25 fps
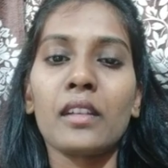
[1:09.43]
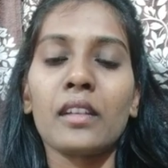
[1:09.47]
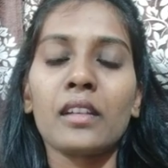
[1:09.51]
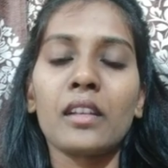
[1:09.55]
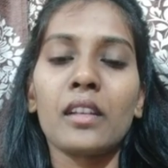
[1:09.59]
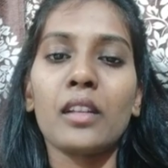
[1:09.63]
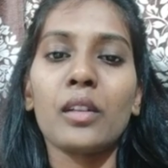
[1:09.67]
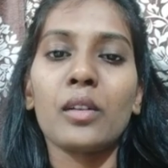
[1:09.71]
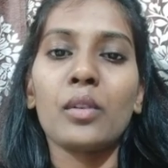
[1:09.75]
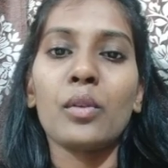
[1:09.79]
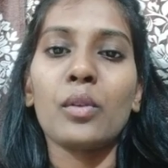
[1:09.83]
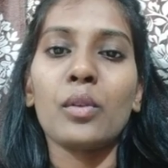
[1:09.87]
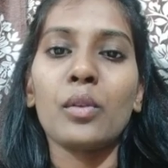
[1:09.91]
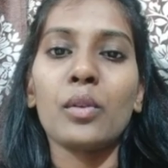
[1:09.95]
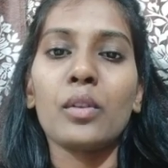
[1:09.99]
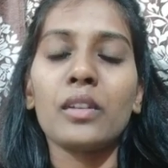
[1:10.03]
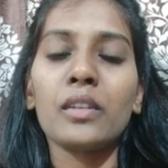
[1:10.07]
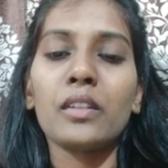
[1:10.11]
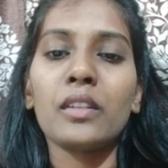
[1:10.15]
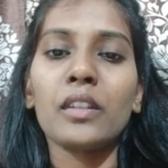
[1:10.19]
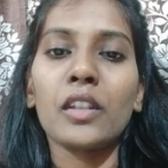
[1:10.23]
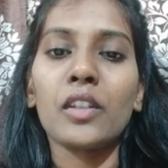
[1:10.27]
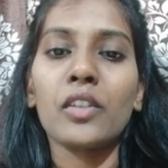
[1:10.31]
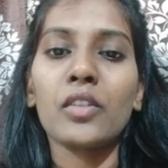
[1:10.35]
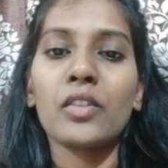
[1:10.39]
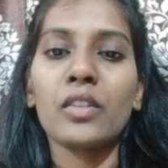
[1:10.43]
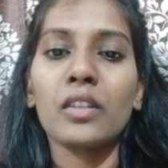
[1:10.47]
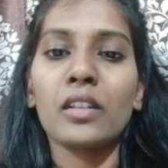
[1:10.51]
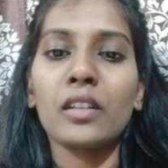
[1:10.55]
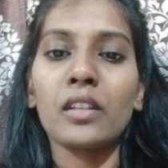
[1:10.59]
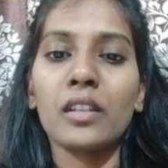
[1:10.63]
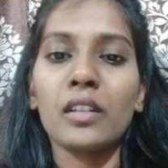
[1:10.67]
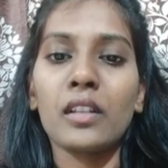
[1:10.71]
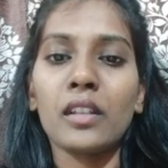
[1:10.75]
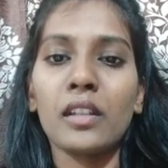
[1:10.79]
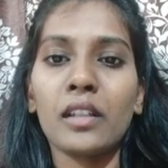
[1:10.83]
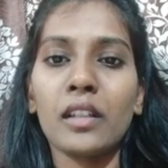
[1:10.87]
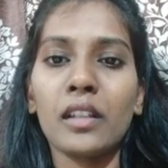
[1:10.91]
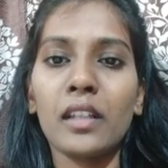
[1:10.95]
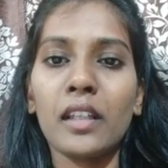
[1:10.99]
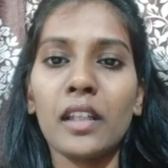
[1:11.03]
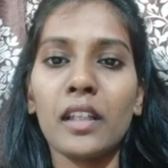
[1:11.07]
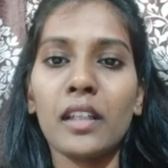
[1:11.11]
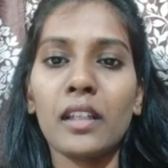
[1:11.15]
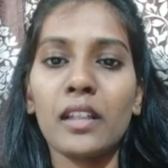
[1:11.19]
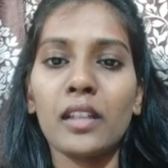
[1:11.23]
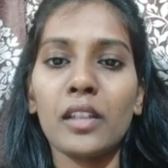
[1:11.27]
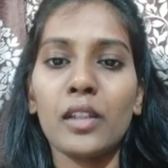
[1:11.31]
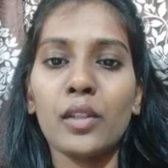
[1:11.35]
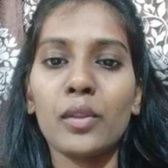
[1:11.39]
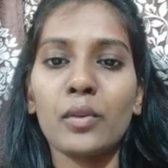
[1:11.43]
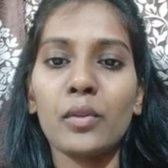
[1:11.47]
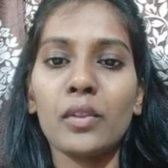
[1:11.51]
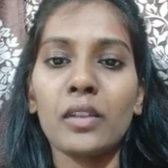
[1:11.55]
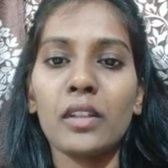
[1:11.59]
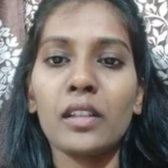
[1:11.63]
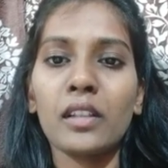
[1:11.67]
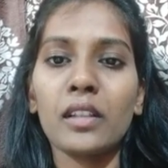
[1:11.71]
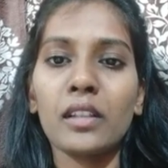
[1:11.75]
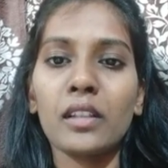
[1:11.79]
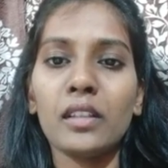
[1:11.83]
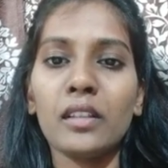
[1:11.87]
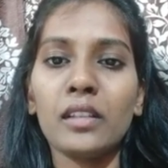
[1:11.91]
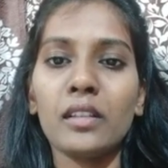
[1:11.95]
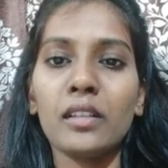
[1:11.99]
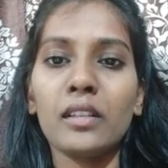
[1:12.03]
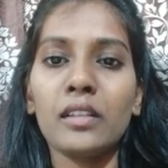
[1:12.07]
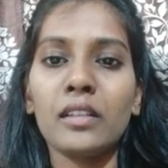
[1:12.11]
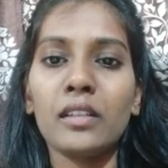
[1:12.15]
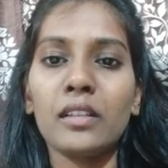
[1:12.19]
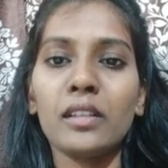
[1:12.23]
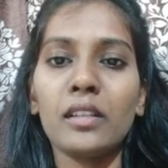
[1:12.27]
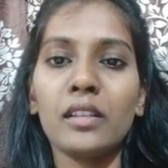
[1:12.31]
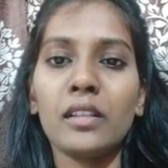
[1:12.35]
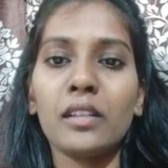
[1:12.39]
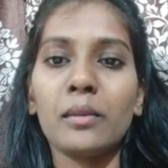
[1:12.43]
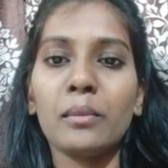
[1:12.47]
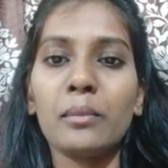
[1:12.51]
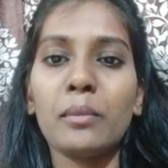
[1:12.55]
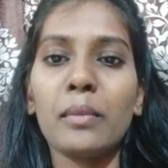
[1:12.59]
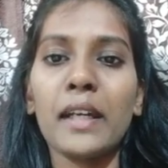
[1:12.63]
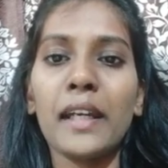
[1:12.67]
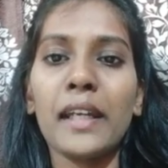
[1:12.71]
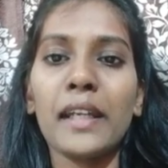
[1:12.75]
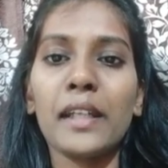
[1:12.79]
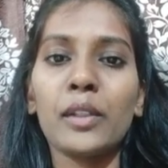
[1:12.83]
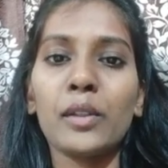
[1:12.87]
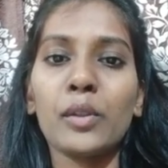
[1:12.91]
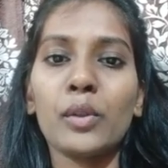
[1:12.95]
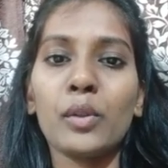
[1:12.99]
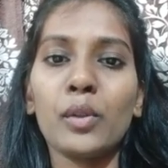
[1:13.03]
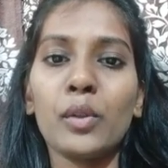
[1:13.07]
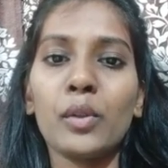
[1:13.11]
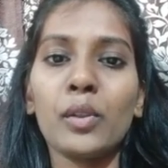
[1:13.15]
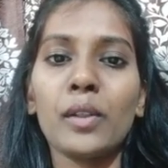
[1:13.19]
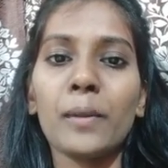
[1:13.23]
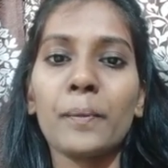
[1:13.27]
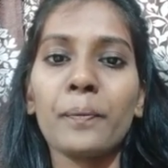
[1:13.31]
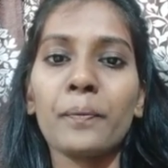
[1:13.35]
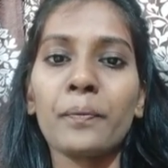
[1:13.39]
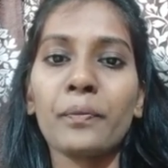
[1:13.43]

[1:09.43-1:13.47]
The code section contains your byte code.